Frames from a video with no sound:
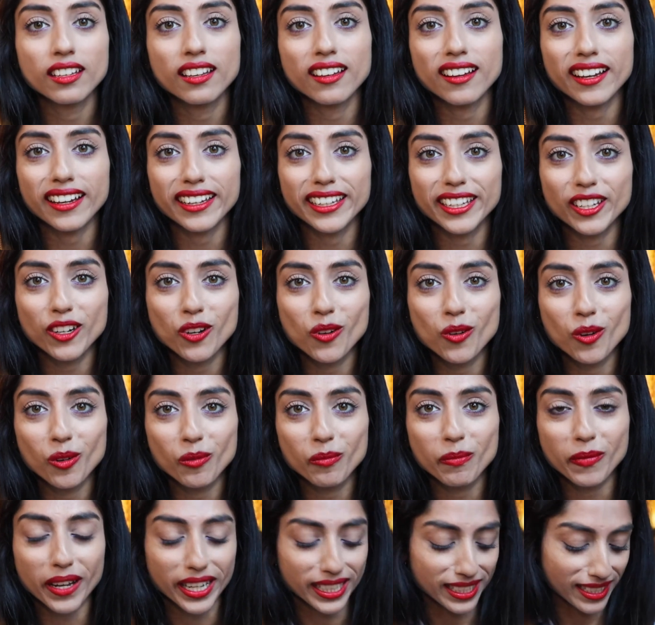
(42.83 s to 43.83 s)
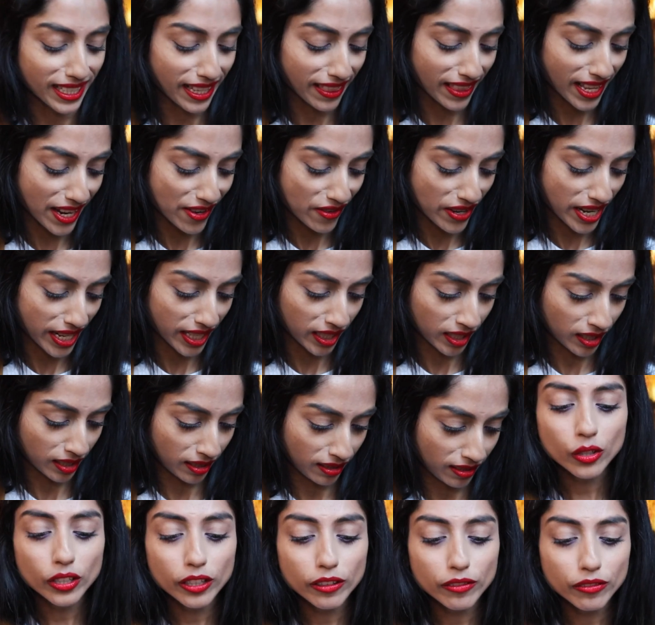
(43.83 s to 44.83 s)
I hope I said that right.
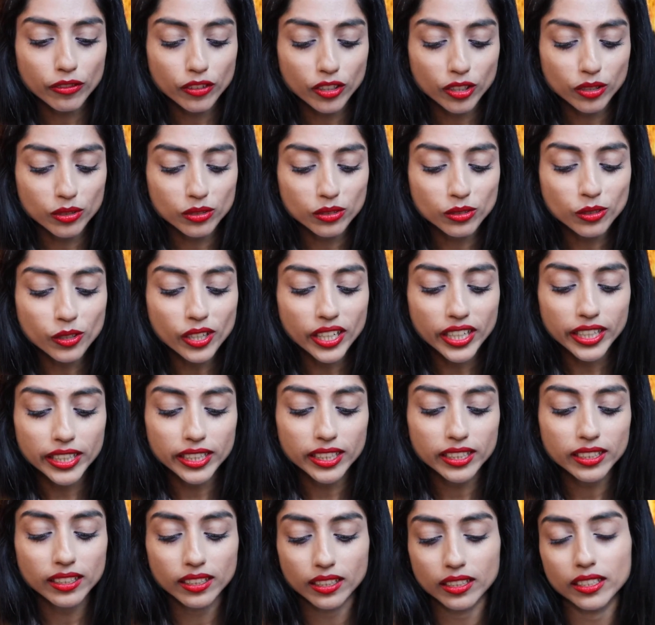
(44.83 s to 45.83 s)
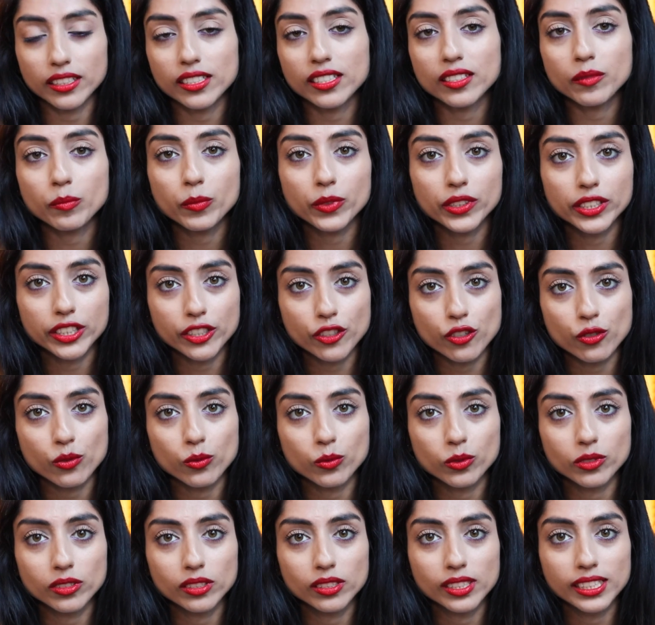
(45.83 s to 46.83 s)
So if you are a
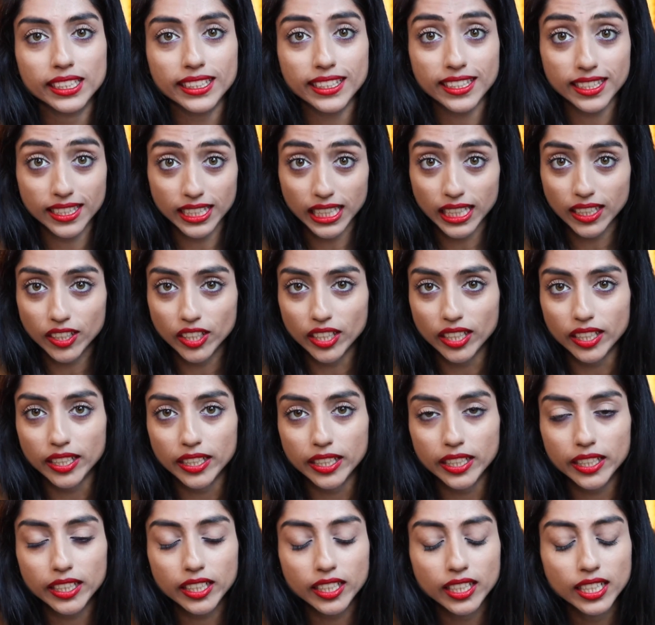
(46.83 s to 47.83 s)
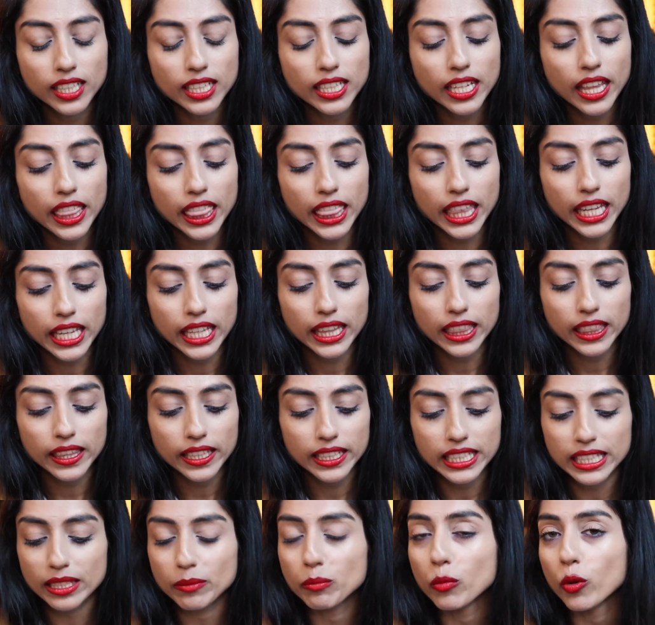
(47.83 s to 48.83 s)
spiritual seeker, then
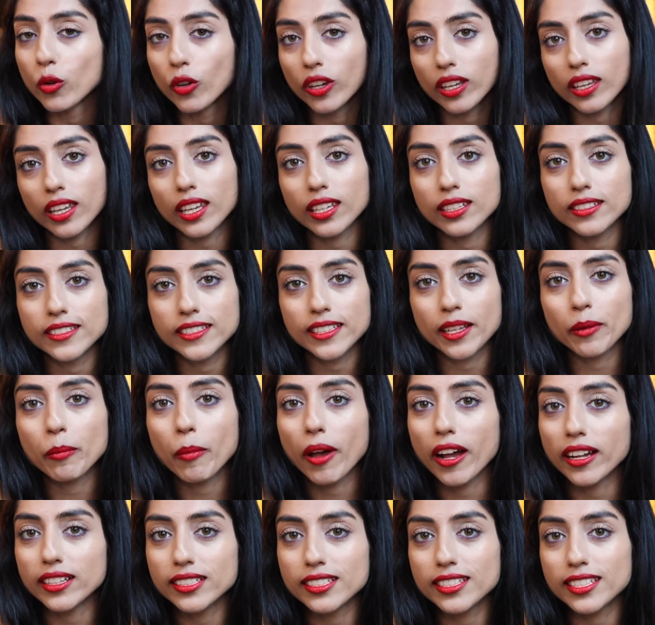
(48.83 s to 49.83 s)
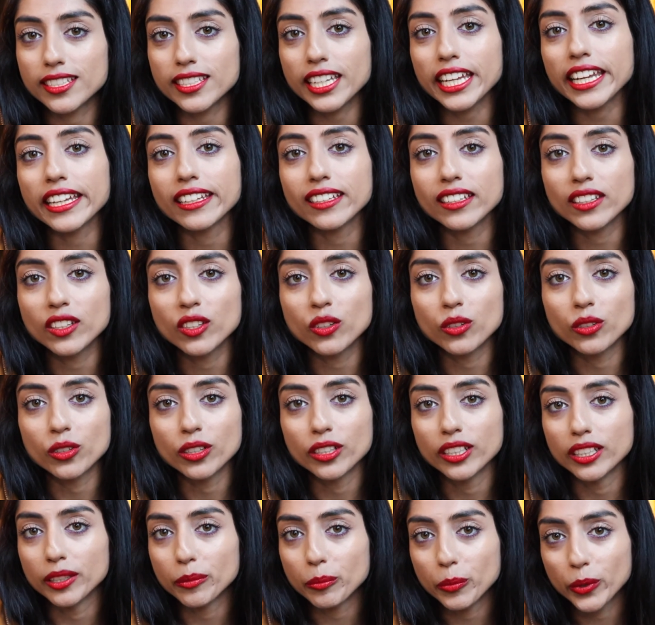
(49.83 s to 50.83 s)
this book is a must in
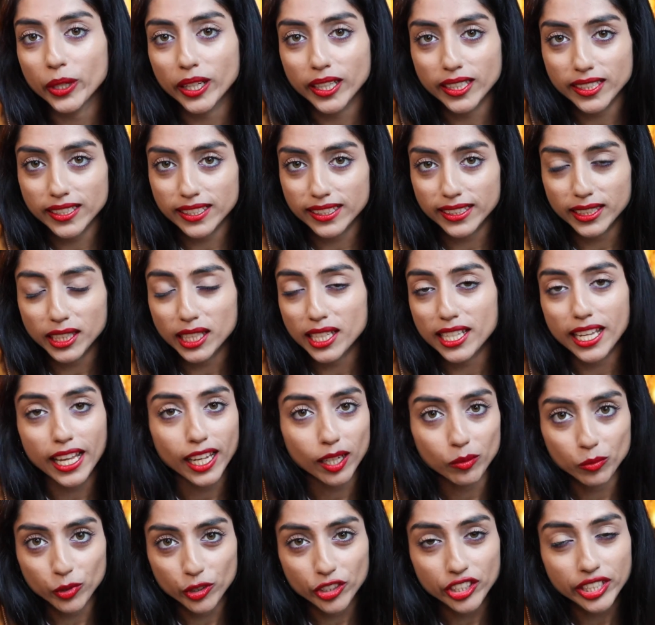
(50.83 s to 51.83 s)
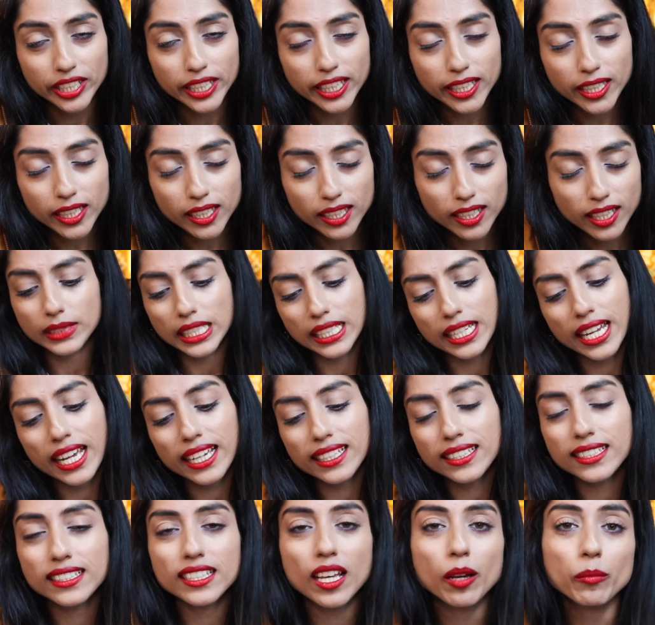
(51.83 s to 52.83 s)
your personal library. It
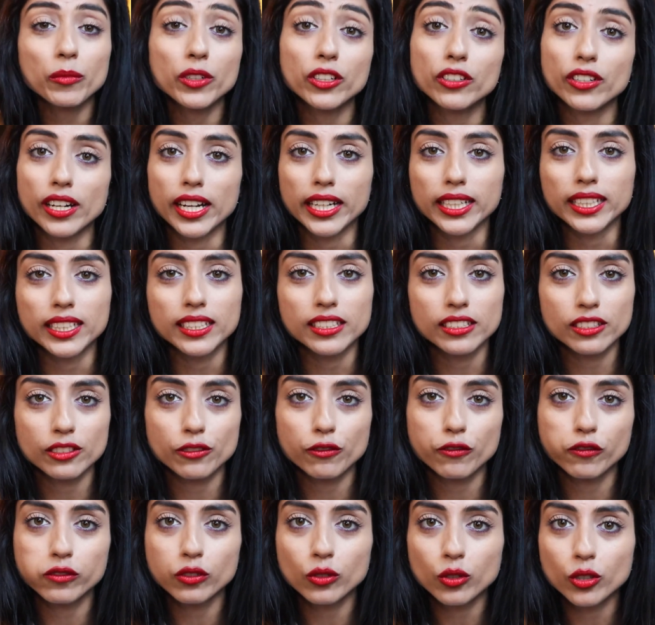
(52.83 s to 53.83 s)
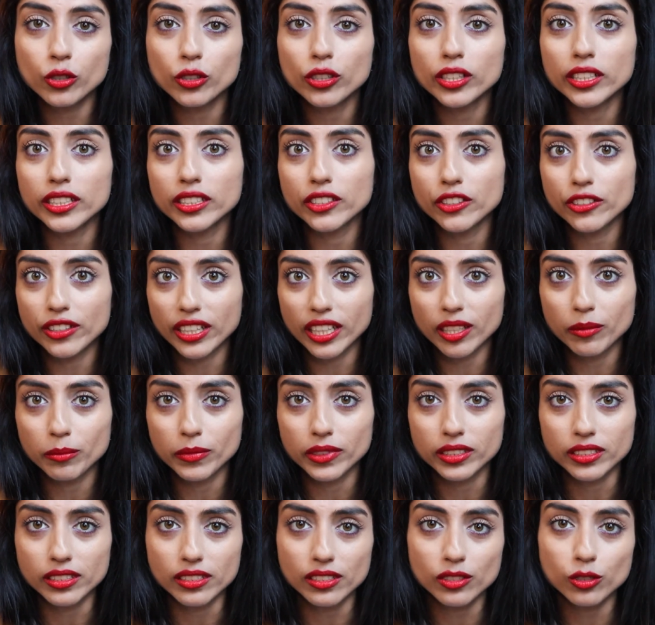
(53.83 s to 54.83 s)
has summarized 4
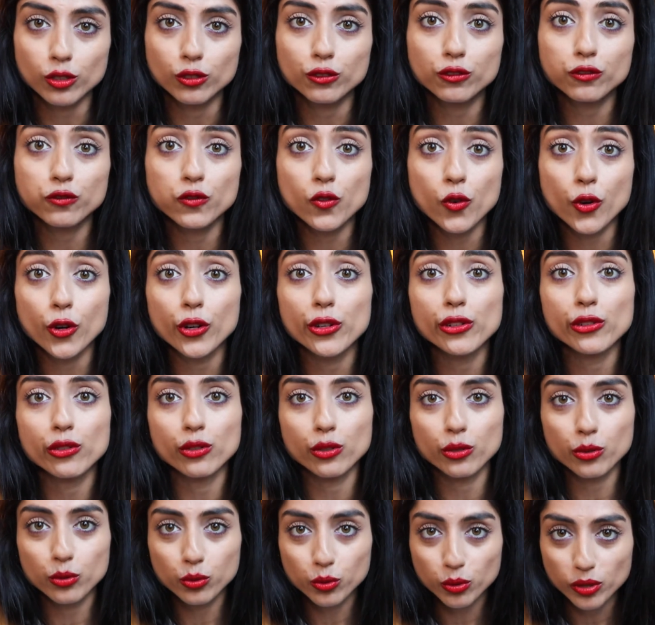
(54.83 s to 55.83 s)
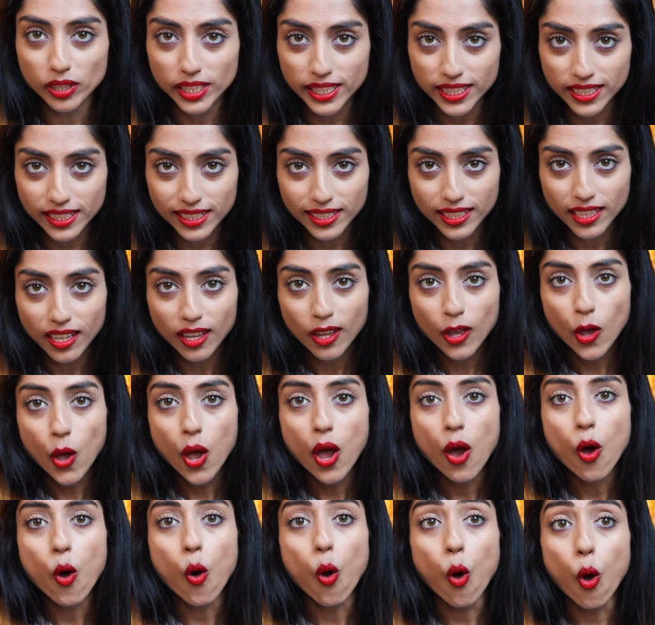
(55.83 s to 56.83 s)
agreements or 4 rules
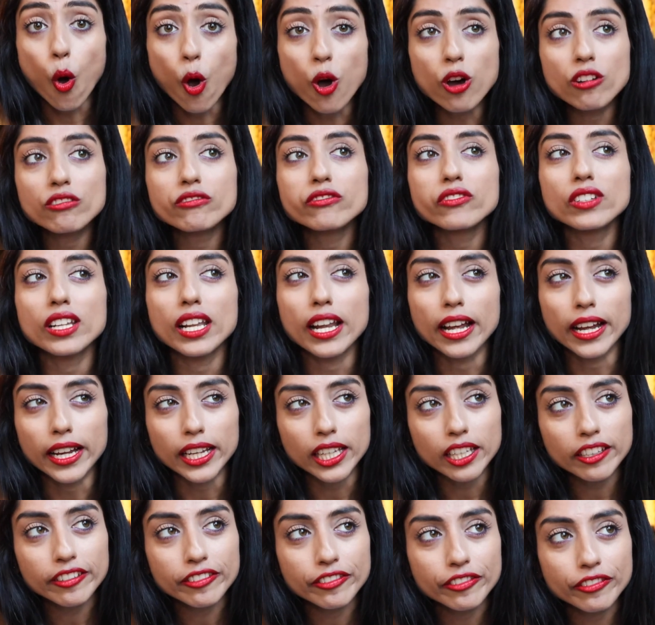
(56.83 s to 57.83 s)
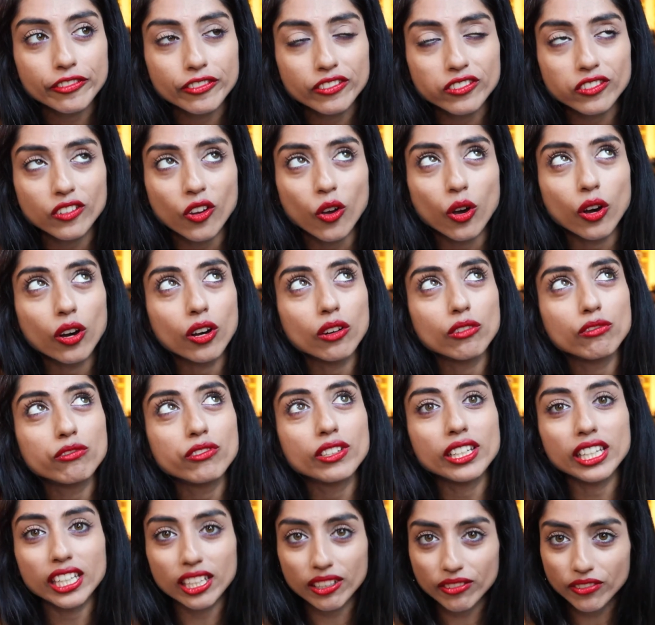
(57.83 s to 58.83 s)
of life, of
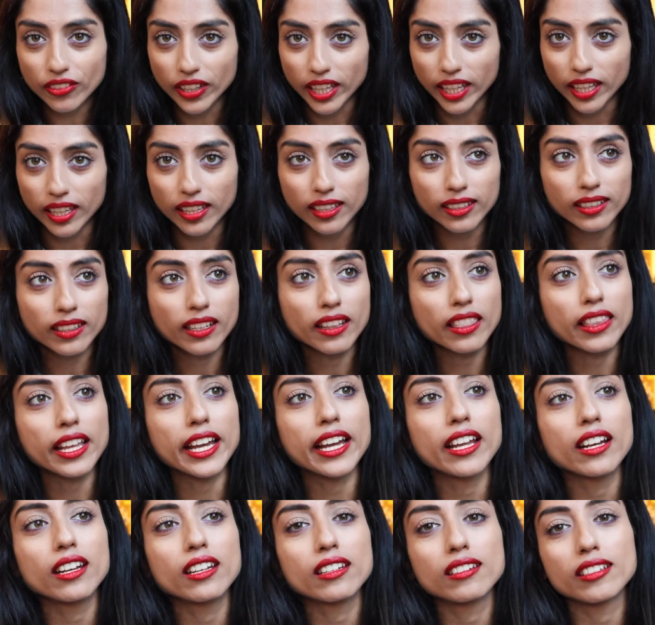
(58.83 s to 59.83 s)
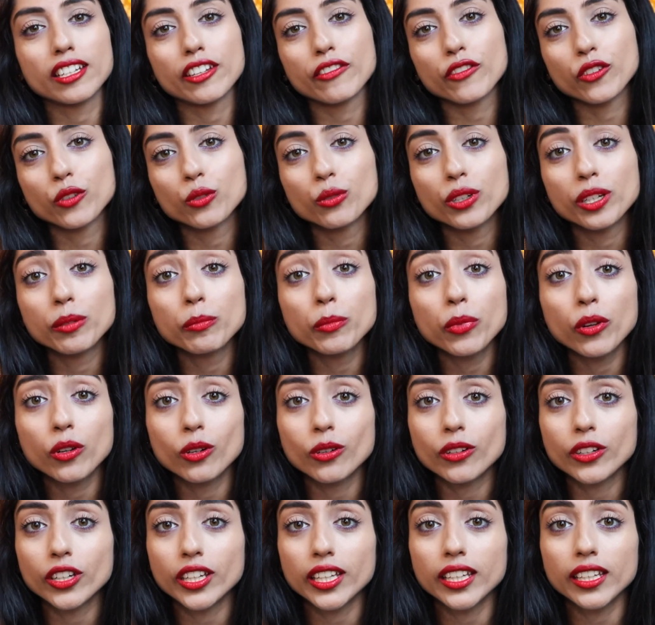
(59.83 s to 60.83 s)
living, that if you
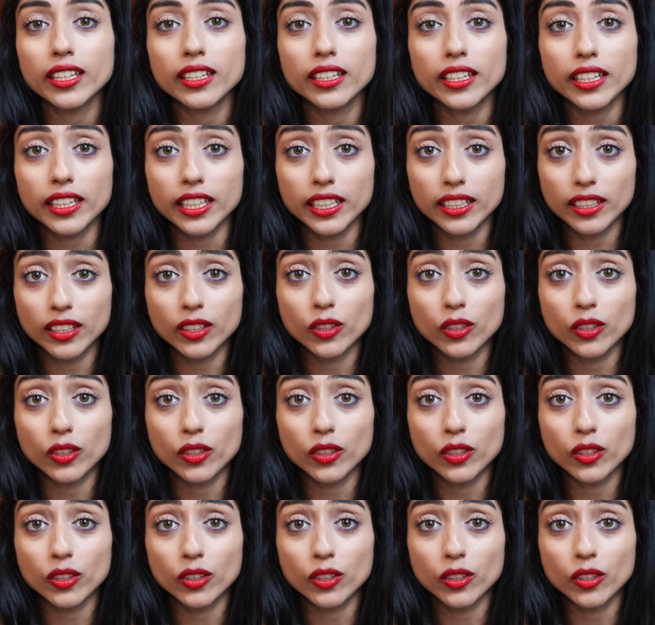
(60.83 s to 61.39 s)
employ in